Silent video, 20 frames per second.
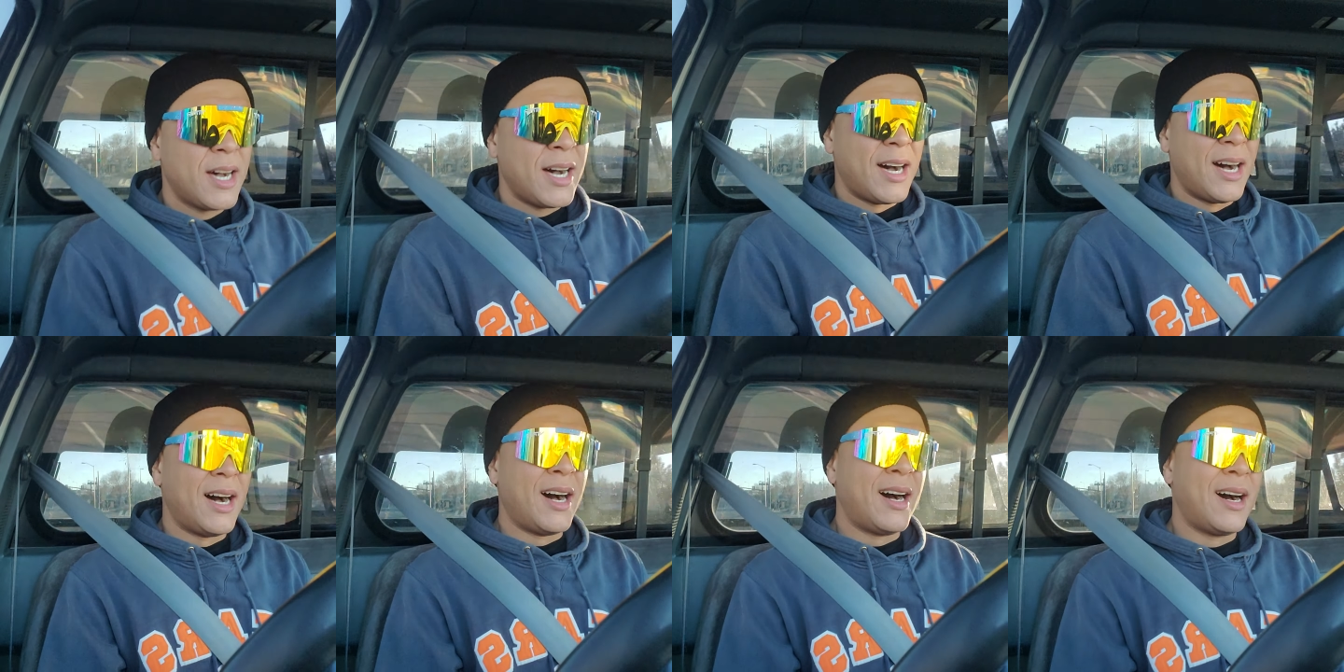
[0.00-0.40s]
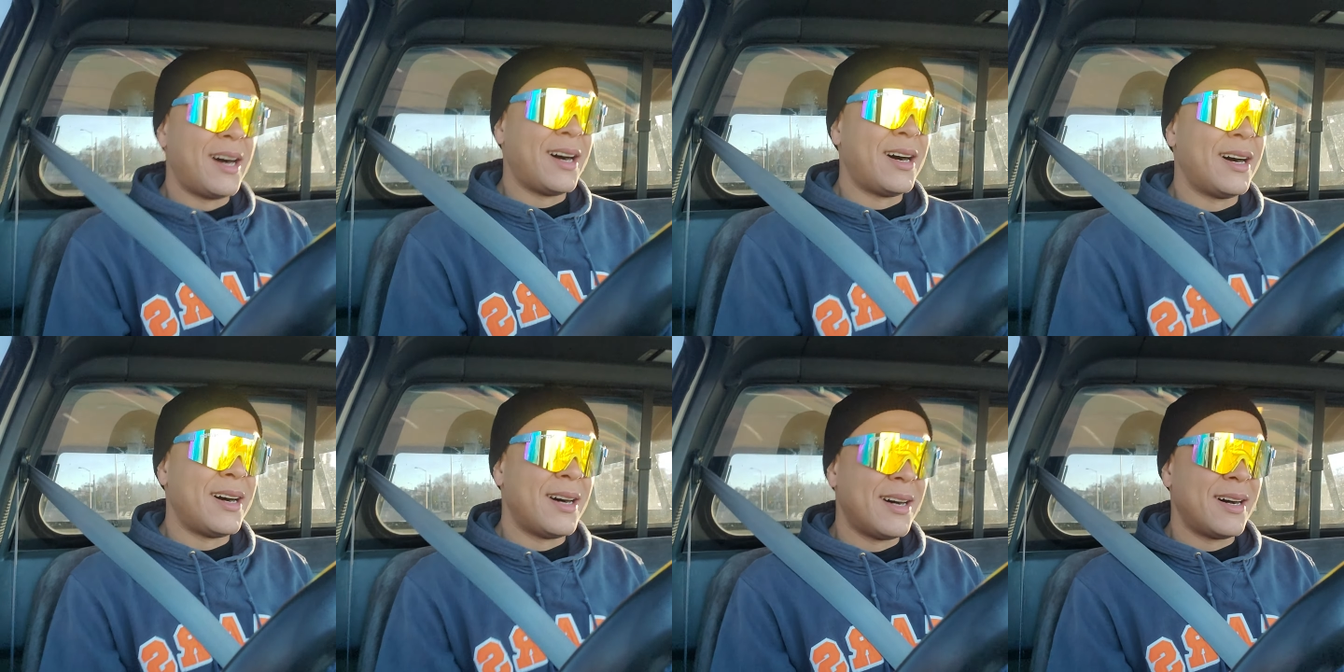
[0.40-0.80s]

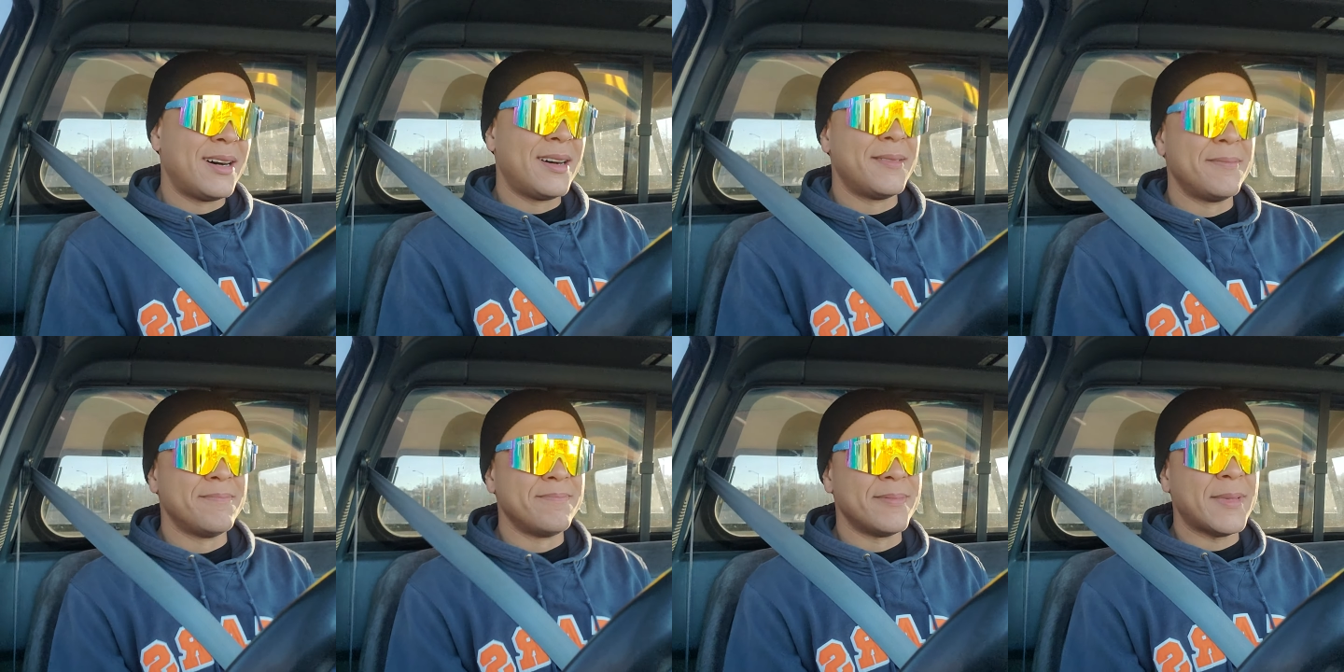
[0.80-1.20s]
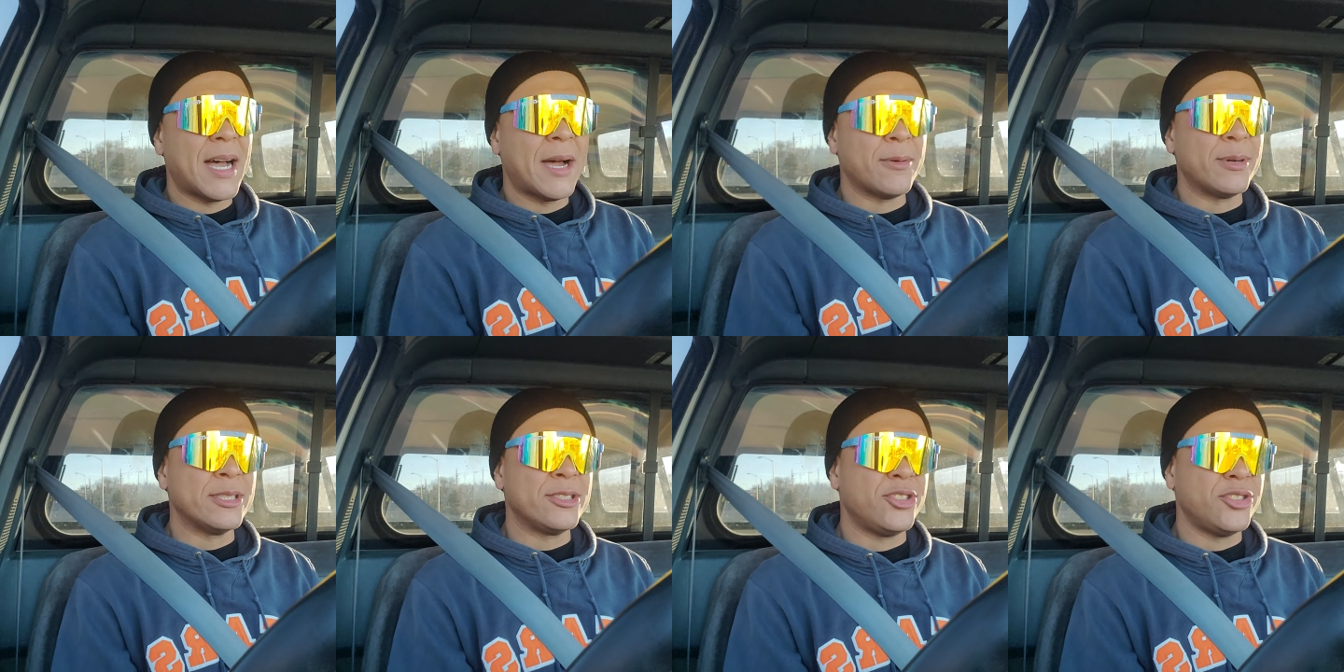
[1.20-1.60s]

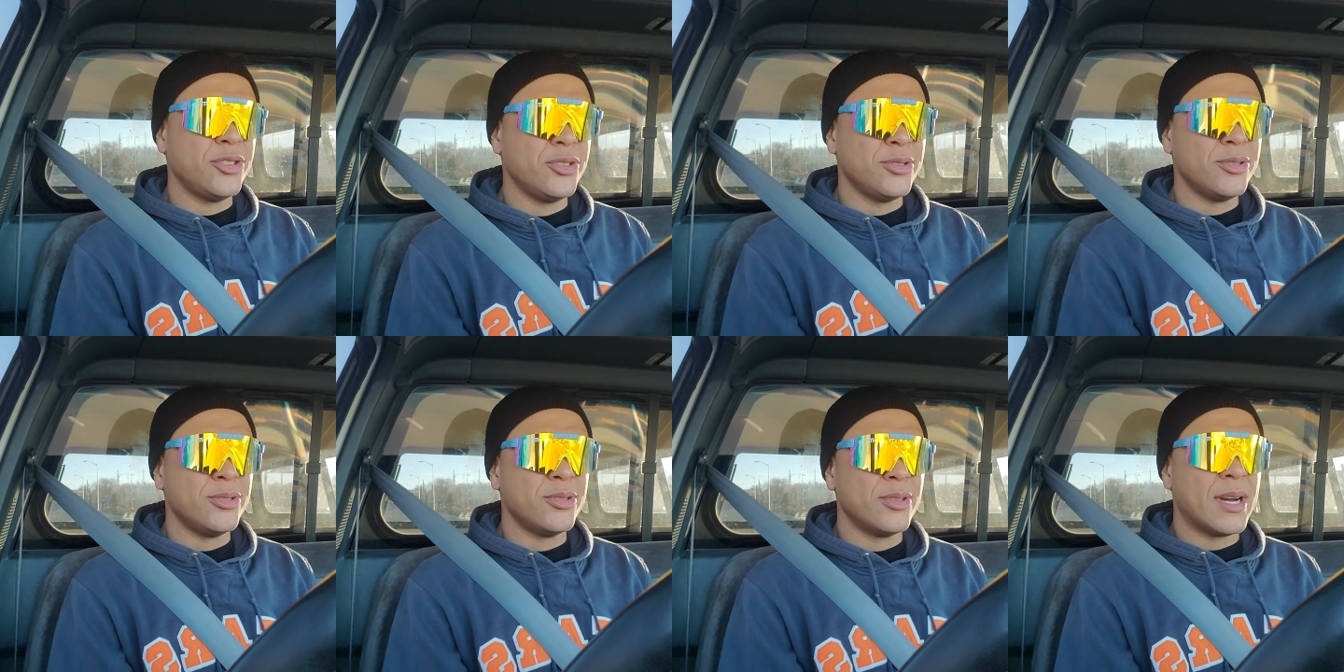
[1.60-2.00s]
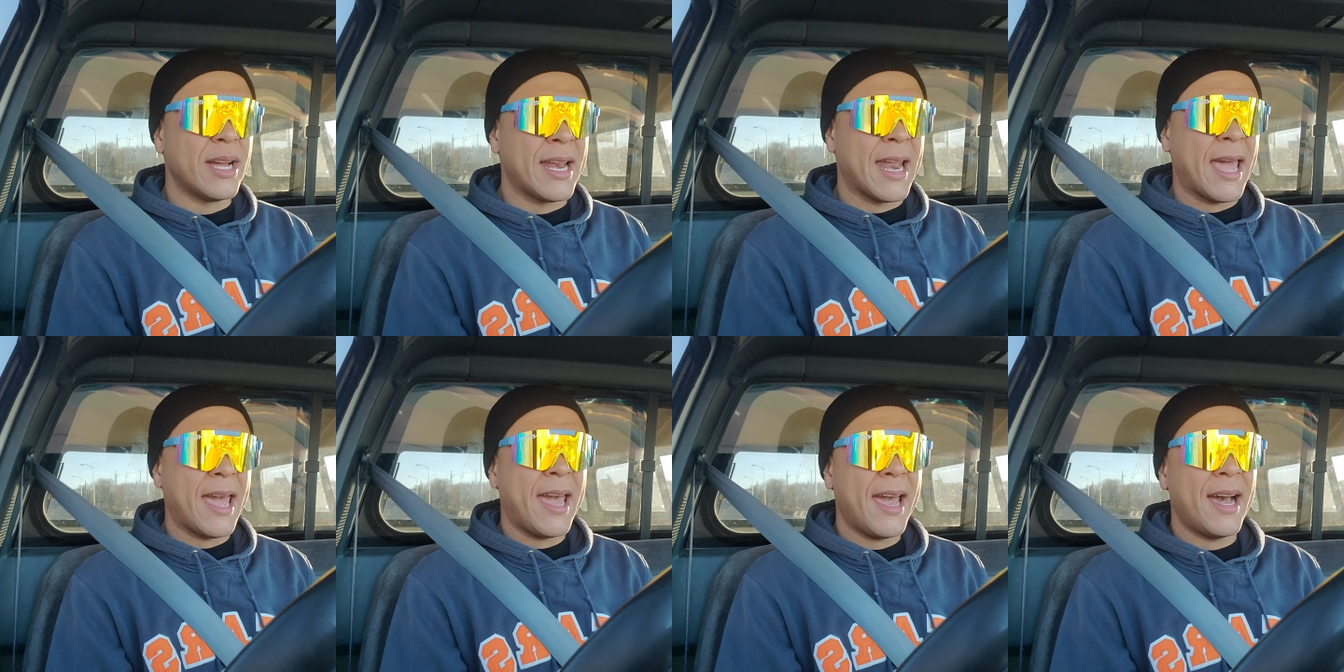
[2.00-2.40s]
I went to
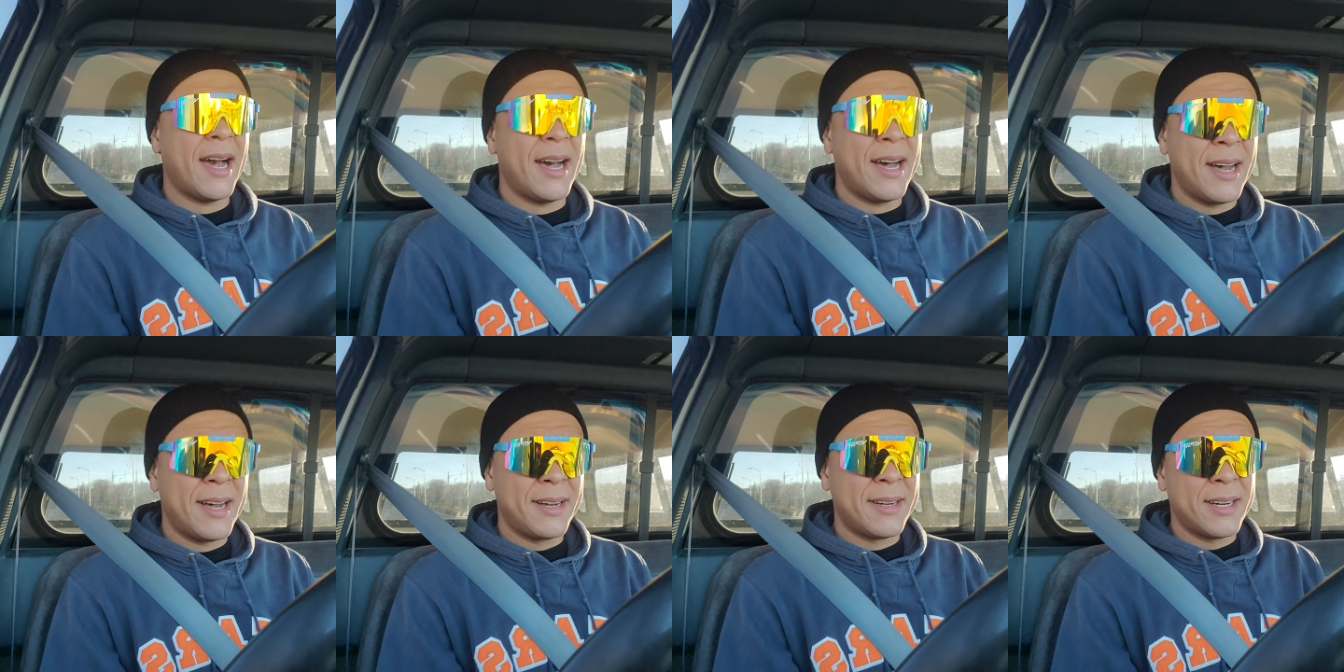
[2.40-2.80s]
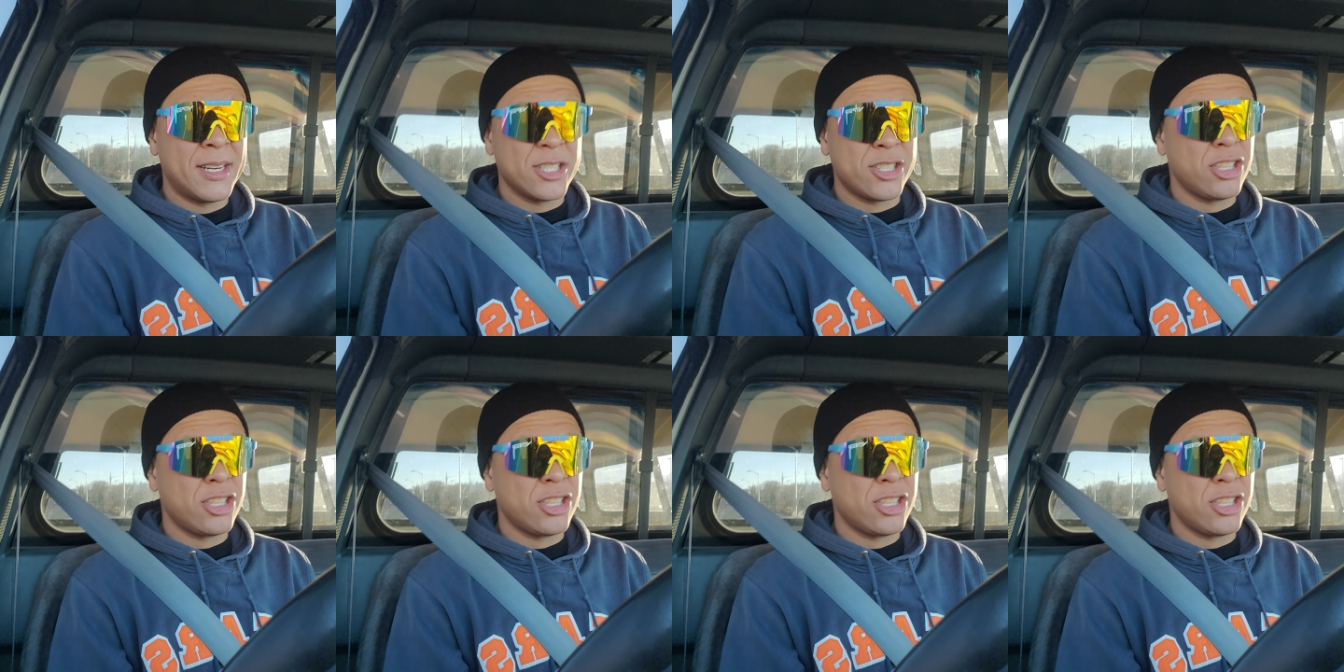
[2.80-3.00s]
a